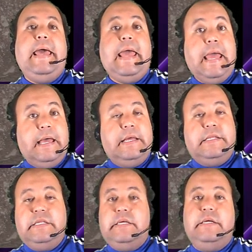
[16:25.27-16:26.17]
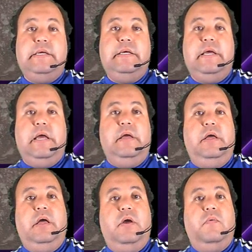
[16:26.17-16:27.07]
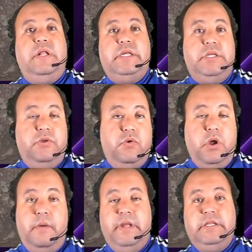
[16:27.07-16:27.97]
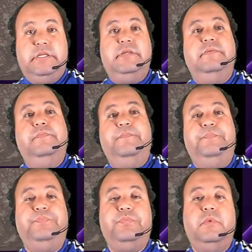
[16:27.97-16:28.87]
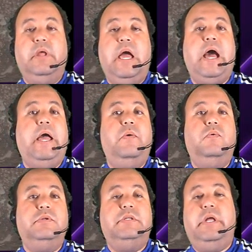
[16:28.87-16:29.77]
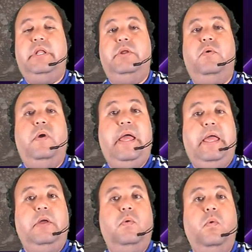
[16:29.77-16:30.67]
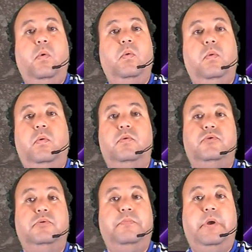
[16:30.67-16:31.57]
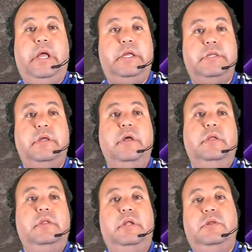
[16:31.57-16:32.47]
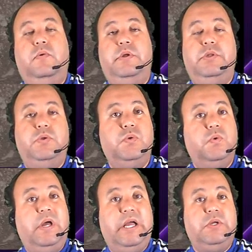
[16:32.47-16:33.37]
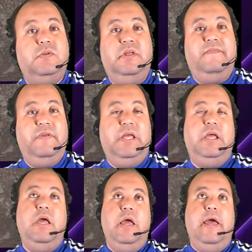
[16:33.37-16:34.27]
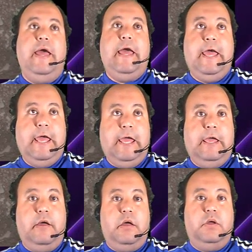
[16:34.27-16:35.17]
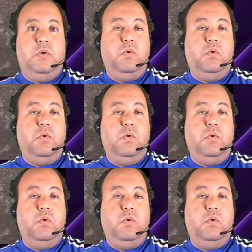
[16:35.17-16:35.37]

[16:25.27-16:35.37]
and when I see your comment, I will send you a cool surprise that is going to actually be a